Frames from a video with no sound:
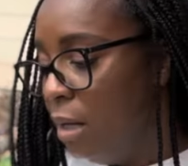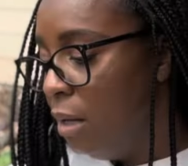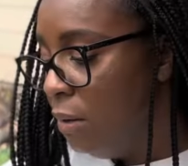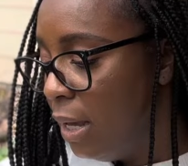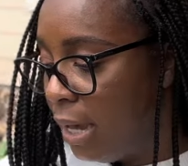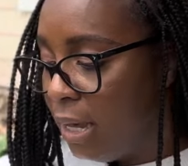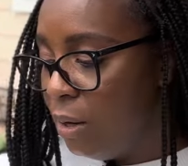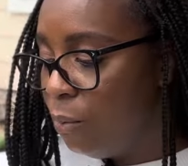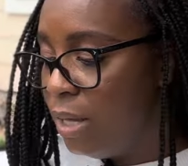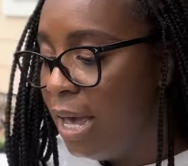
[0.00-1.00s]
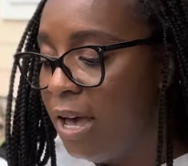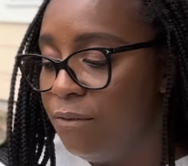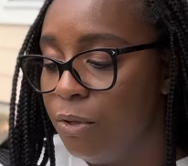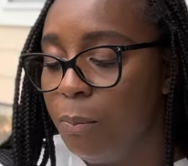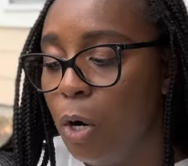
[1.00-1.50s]
Okay, we
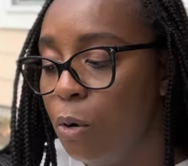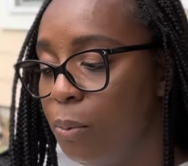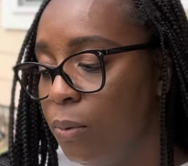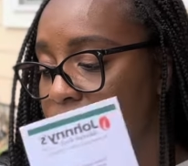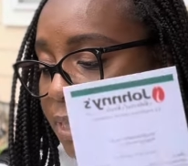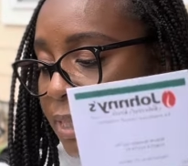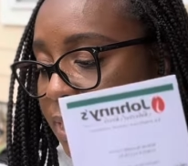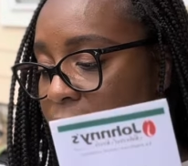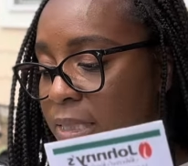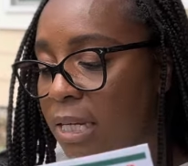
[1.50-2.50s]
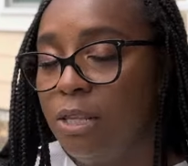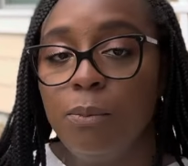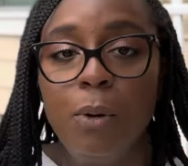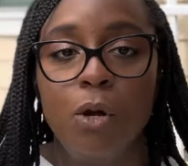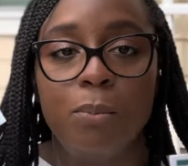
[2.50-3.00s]
have the Purple Elite and the
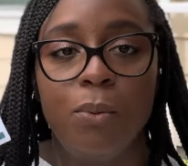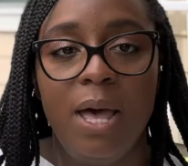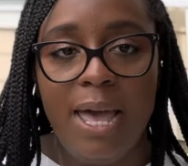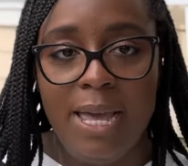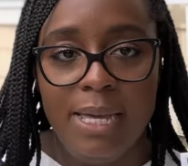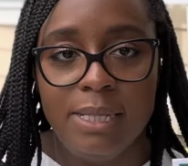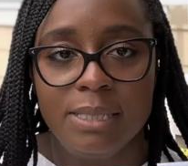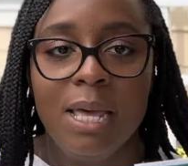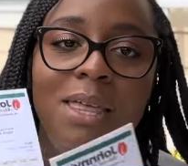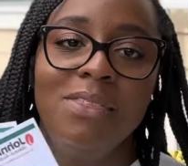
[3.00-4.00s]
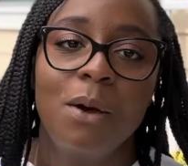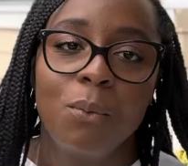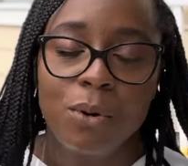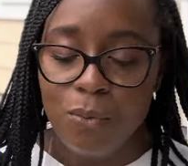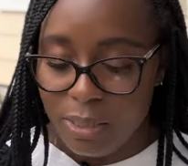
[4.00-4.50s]
Purple Haze that
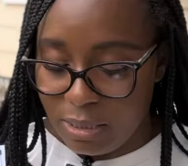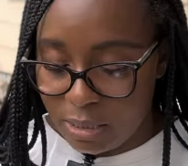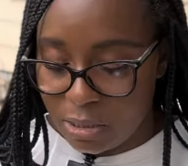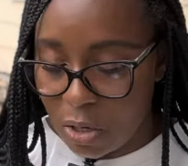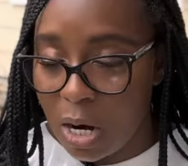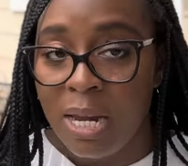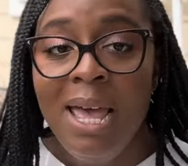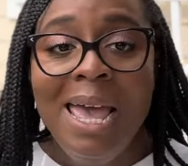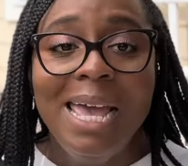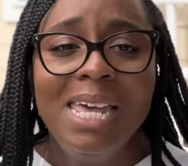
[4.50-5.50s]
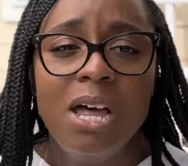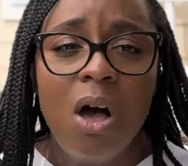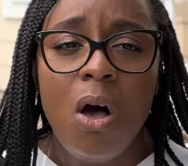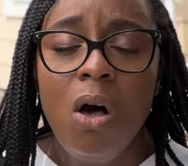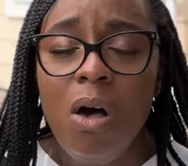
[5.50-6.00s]
we're going to start. And
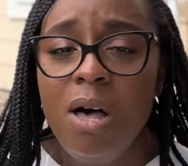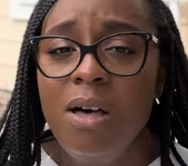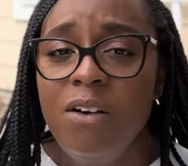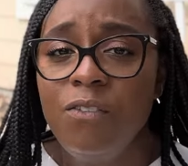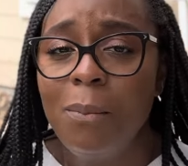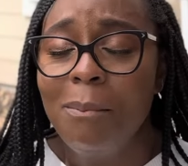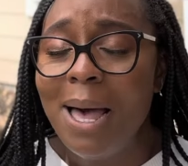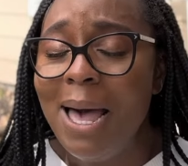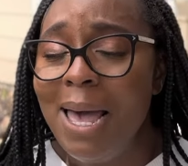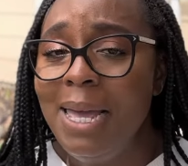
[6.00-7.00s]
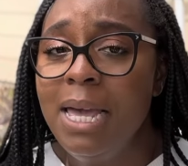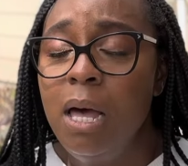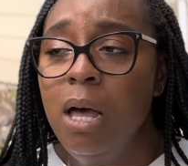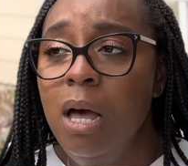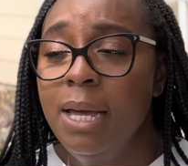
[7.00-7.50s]
all of my
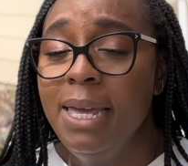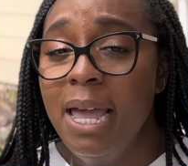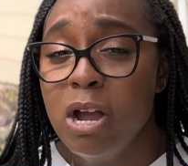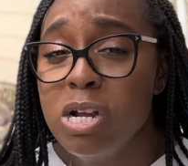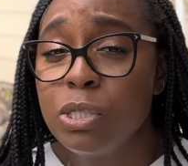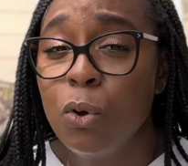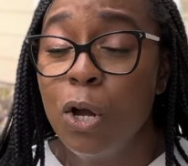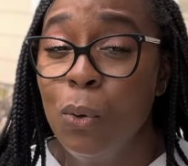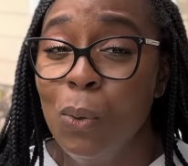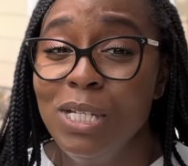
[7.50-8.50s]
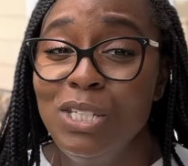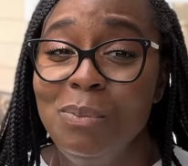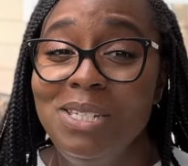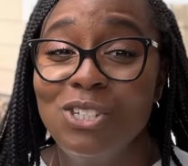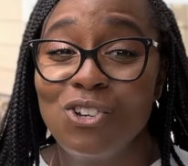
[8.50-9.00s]
carrots are going to
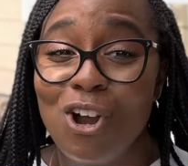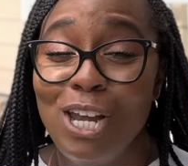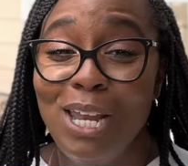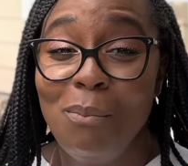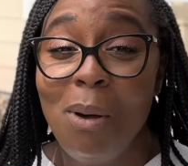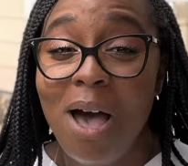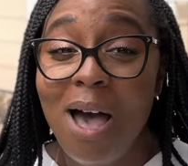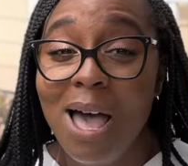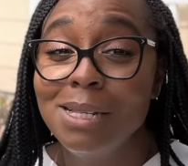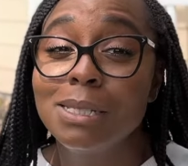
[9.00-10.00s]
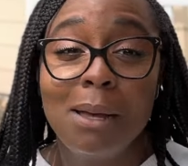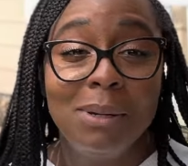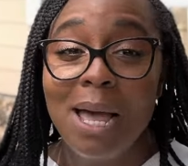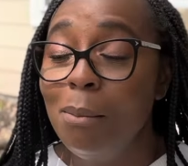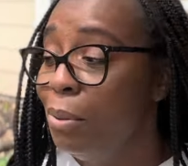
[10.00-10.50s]
be started in pots. I'm
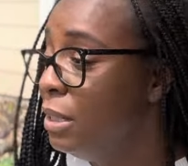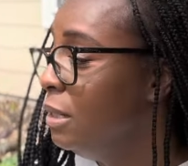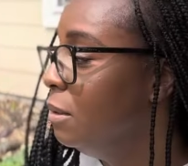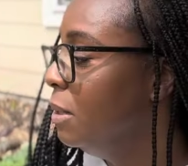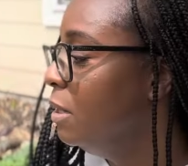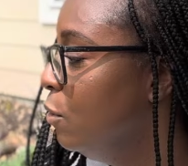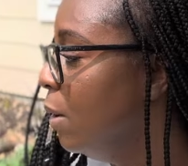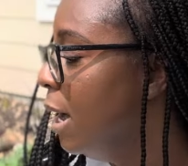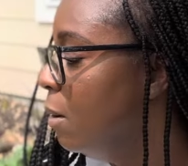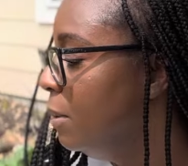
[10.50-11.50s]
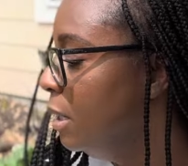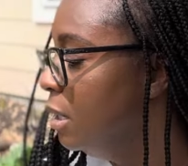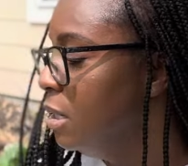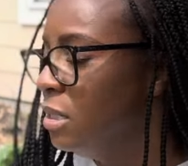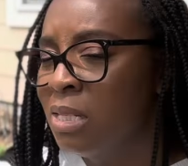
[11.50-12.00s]
not putting them ground
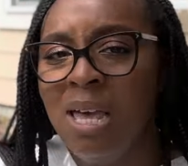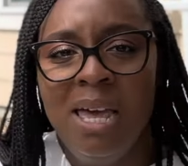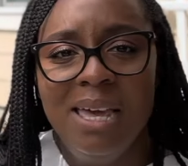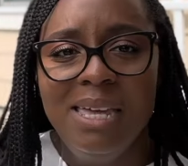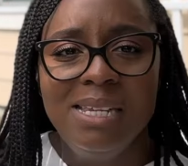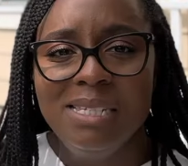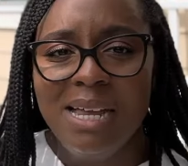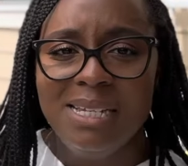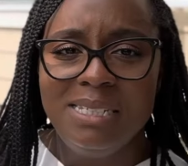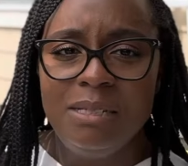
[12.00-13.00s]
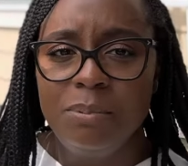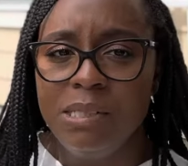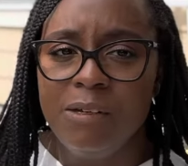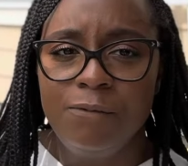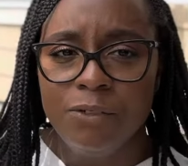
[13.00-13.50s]
because it is not deep
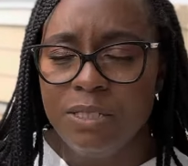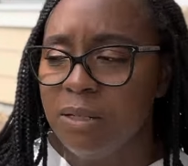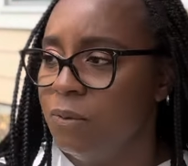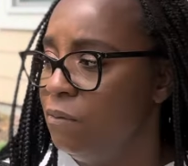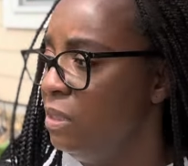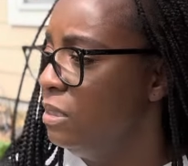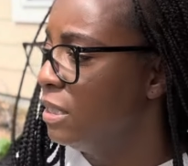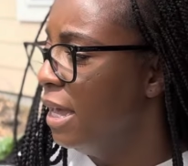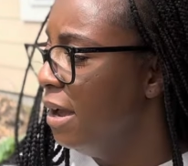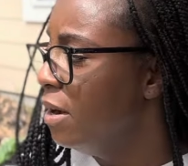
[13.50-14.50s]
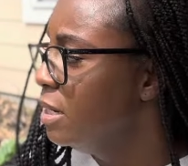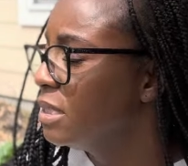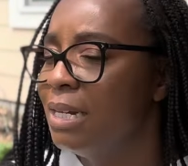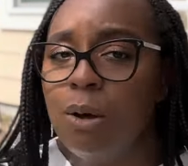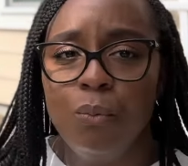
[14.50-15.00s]
enough for some of these carrots,
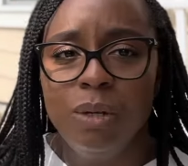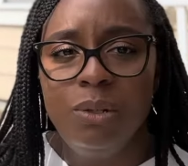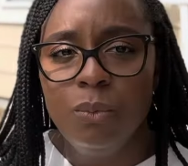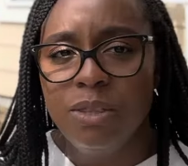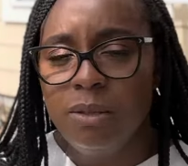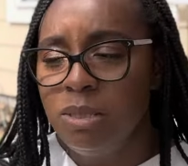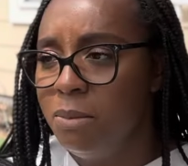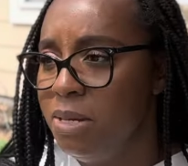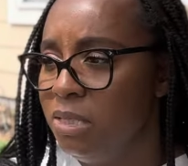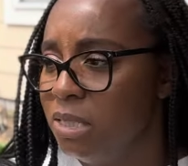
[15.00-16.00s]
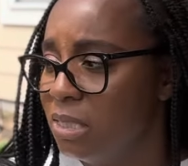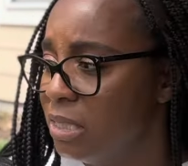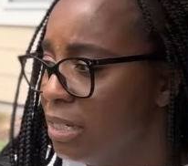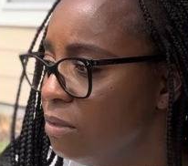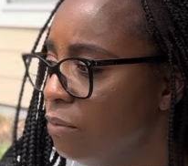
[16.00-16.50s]
and I really want them to be
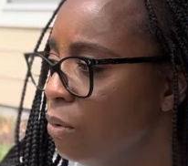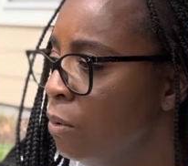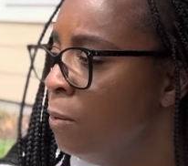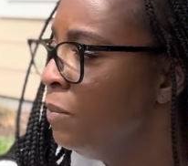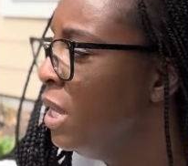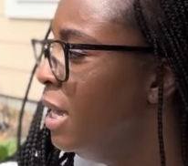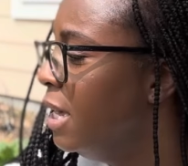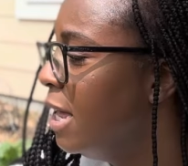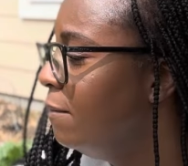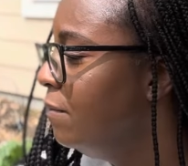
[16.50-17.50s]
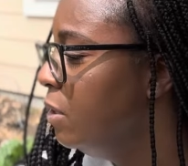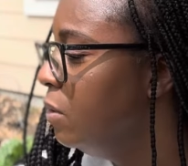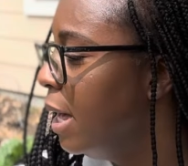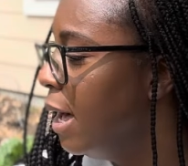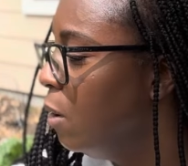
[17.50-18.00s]
successful. And I
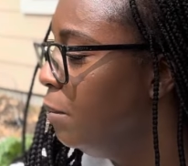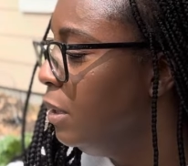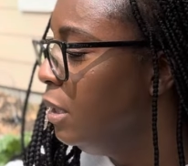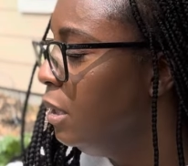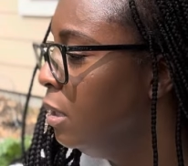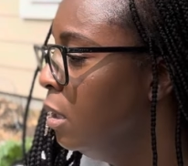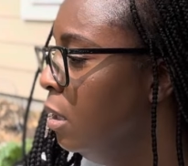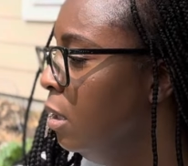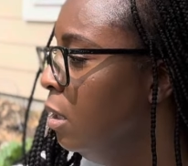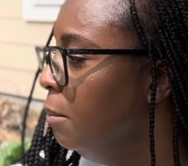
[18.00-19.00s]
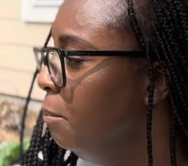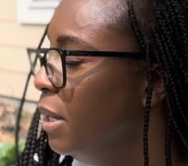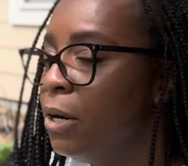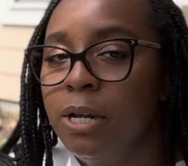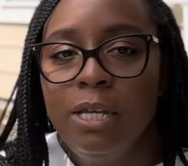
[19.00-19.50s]
feel I'll be
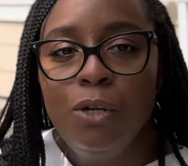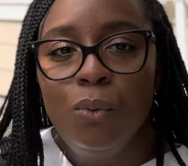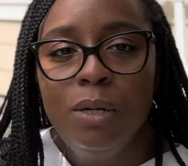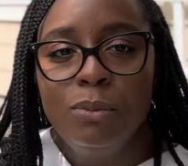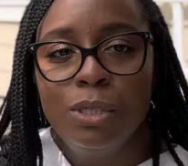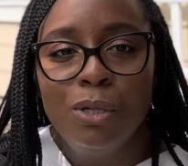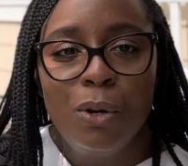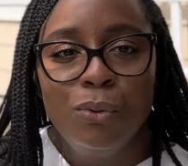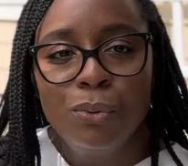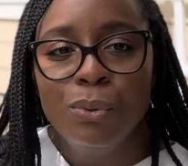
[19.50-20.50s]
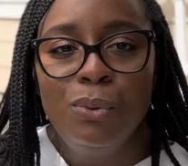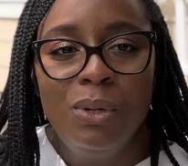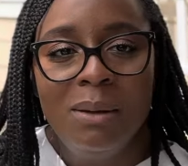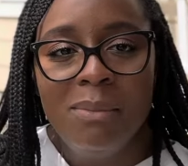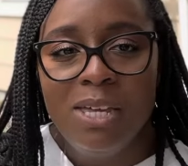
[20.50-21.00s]
better equipped to go through
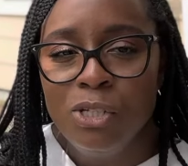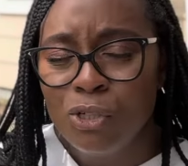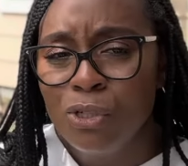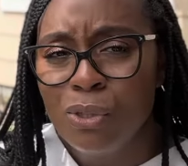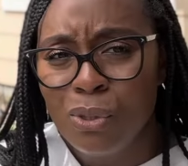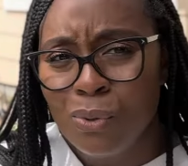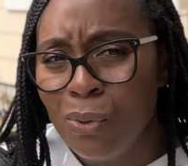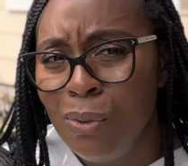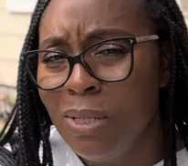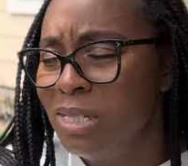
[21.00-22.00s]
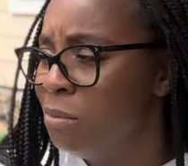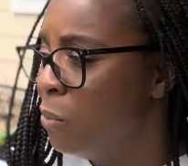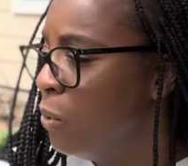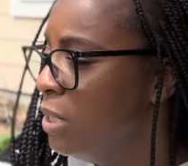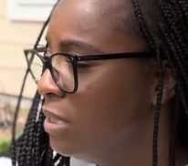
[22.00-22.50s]
and make sure the soil is
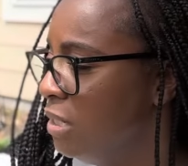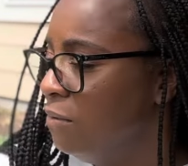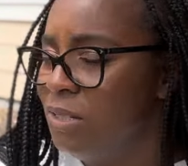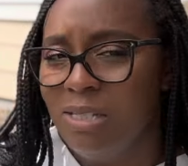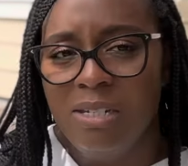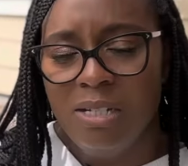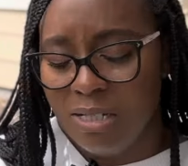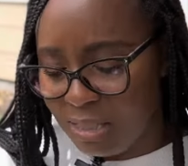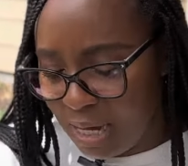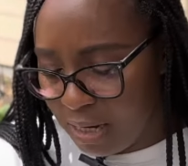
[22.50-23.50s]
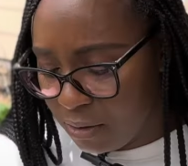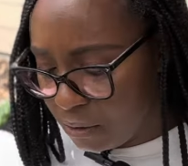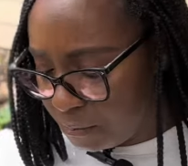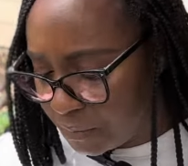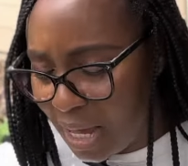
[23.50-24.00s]
moist if it's in a
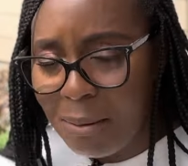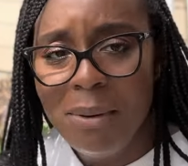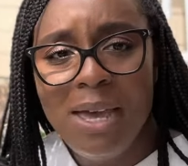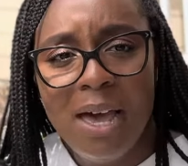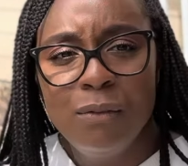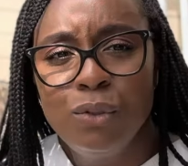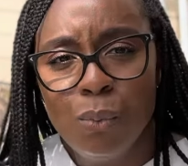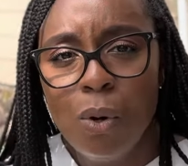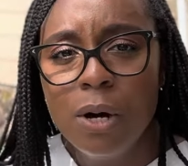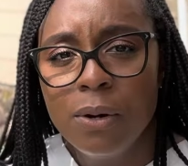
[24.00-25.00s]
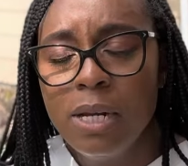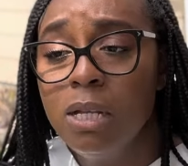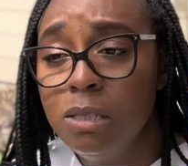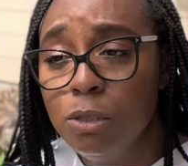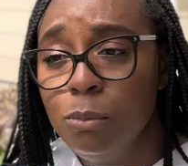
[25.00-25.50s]
container. I may have to water it a
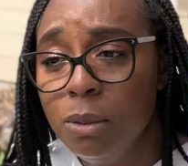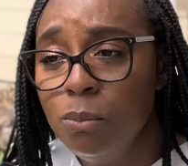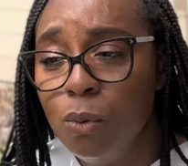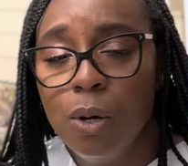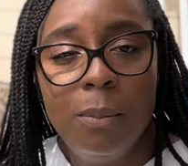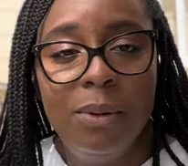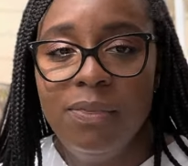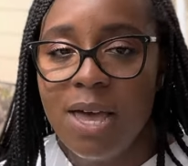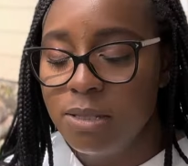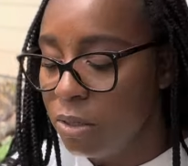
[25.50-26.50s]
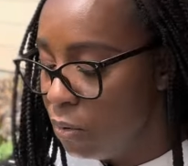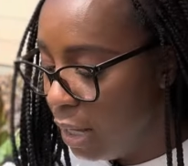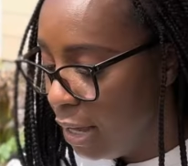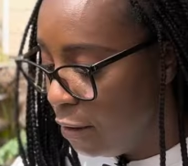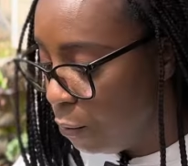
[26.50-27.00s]
little bit more, but that's
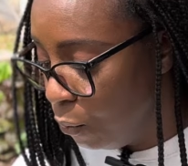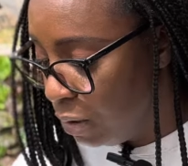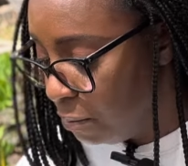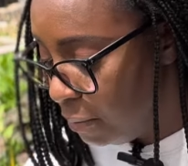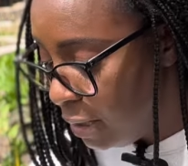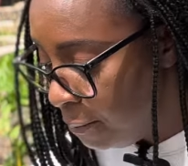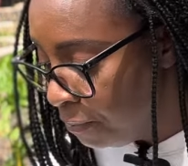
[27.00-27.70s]
okay with me.